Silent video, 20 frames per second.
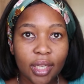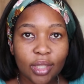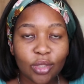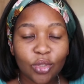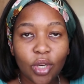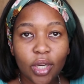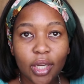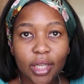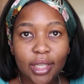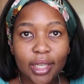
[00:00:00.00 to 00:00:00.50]

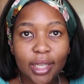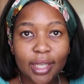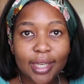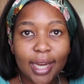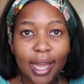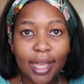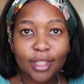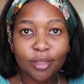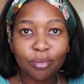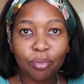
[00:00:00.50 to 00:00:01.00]
trying to get
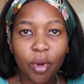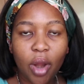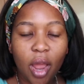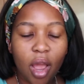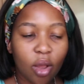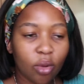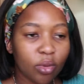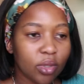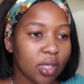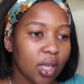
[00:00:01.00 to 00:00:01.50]
nice
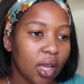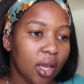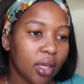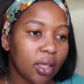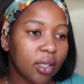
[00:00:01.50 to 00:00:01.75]
brows.